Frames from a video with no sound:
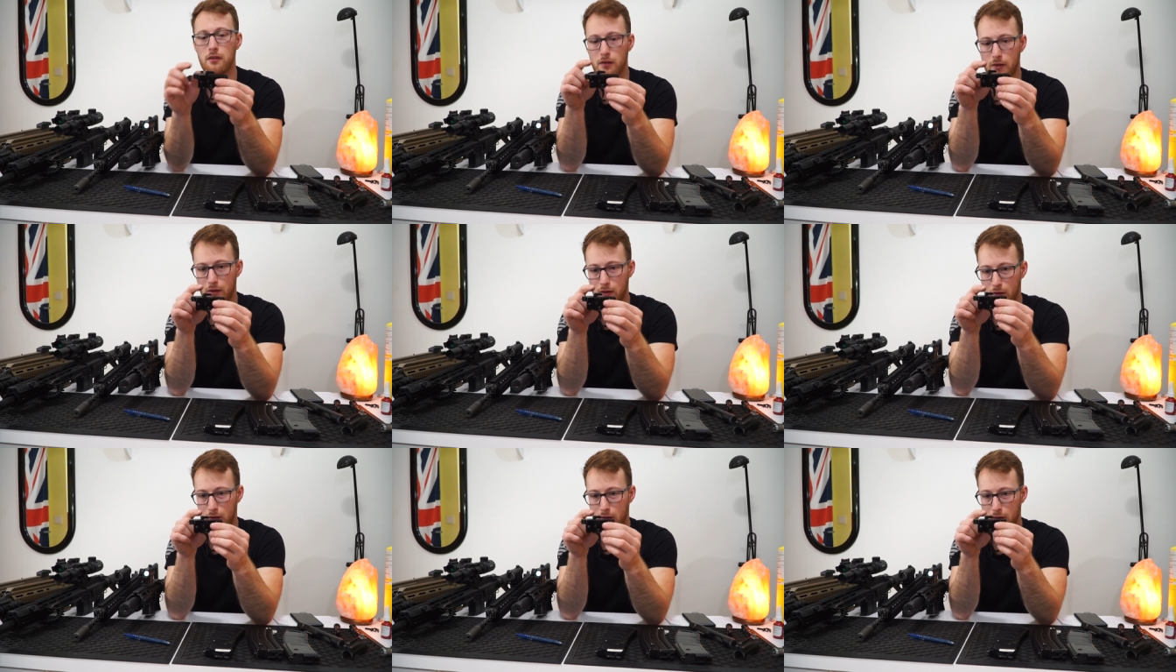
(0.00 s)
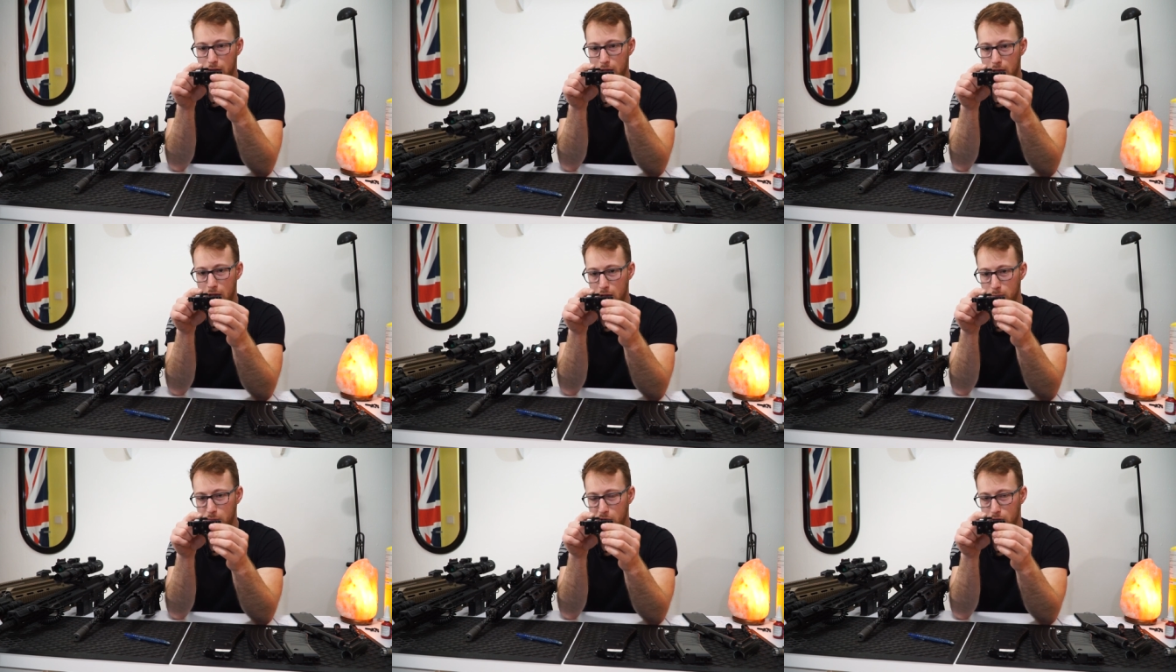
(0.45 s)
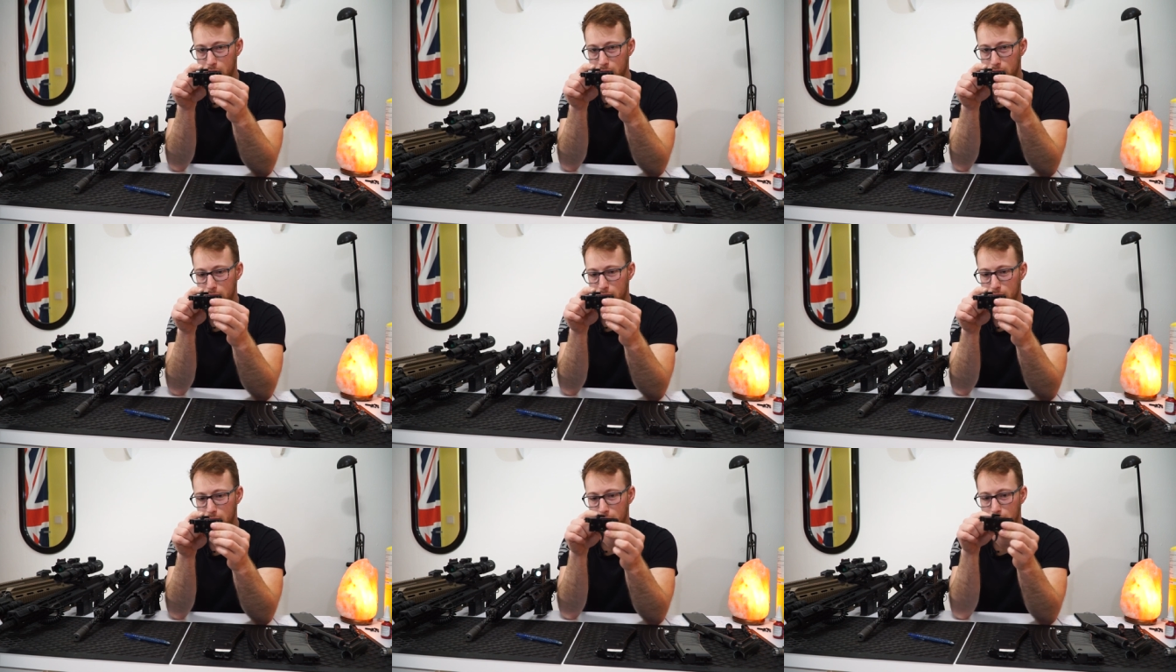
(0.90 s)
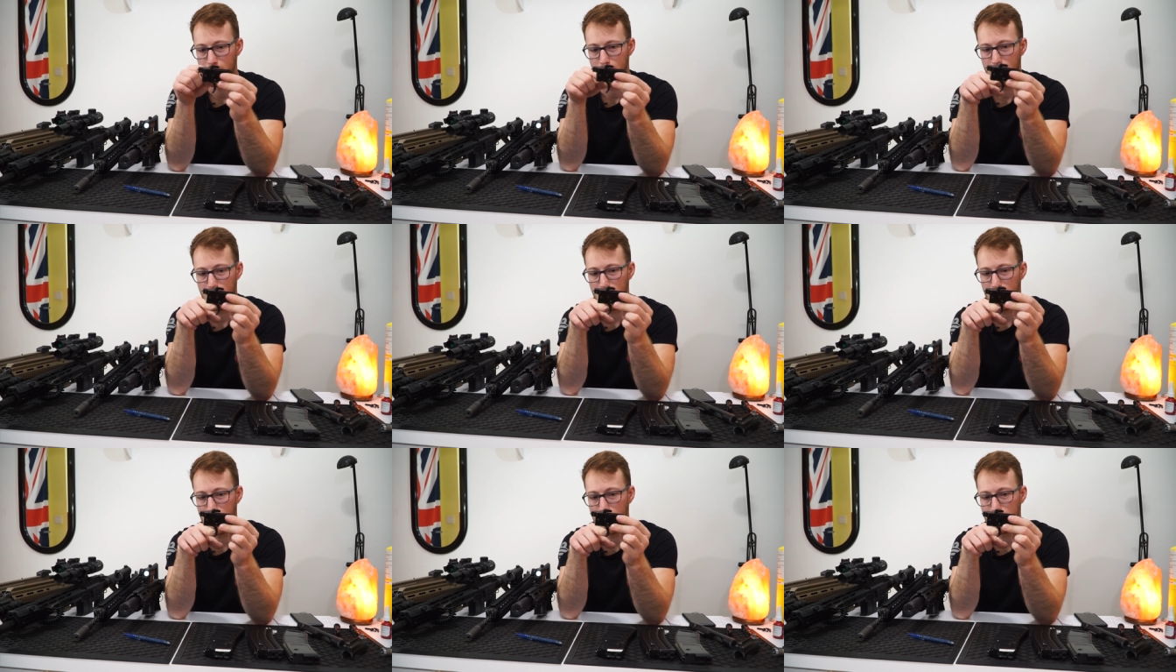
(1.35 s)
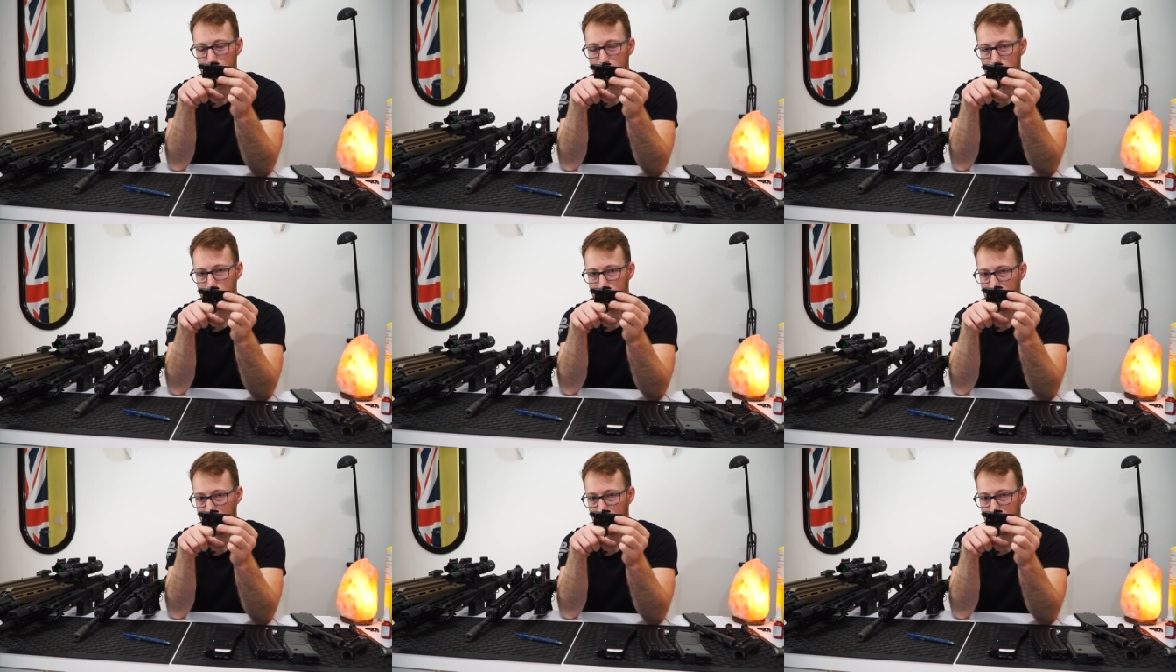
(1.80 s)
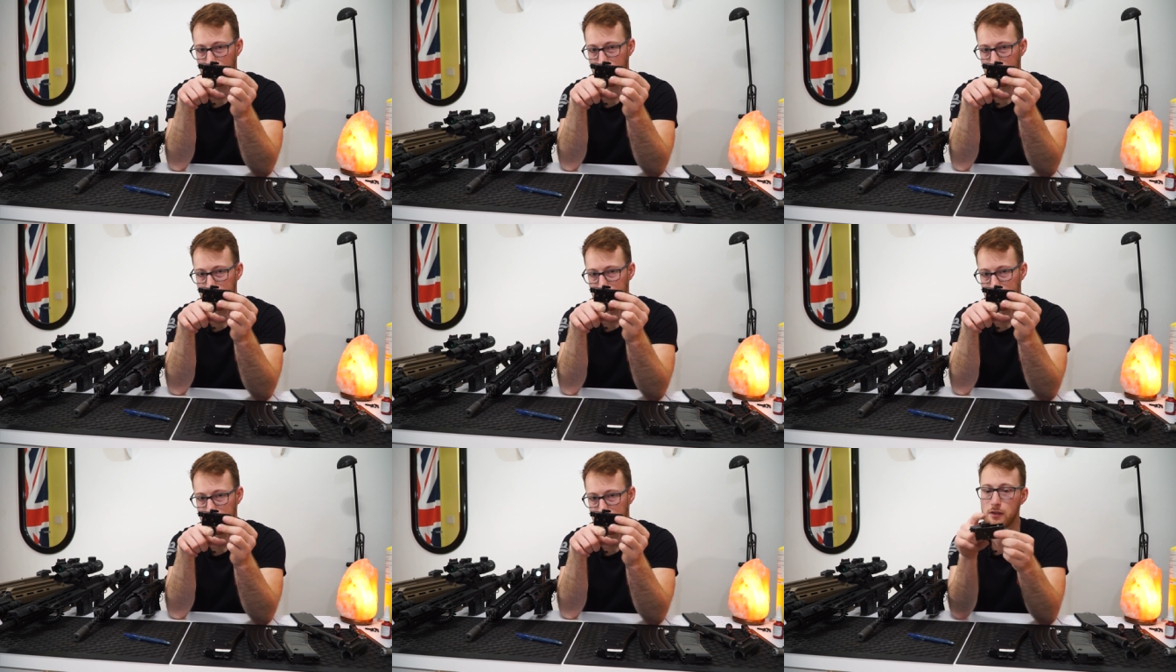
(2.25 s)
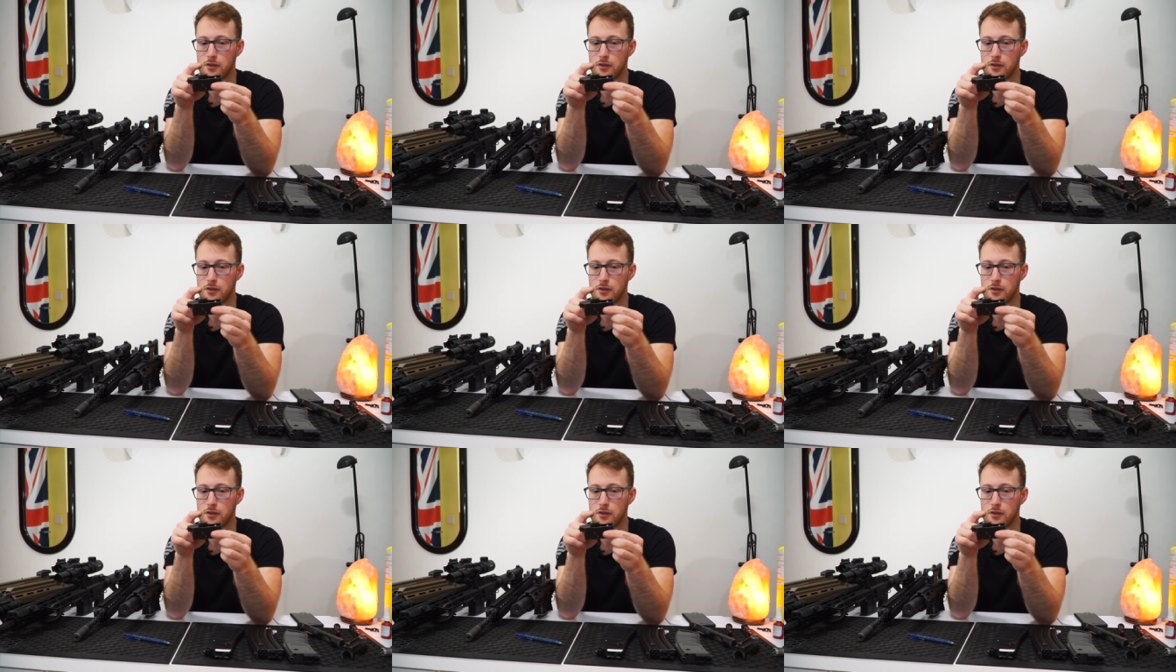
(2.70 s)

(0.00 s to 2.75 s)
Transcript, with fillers: the hammer and the trigger.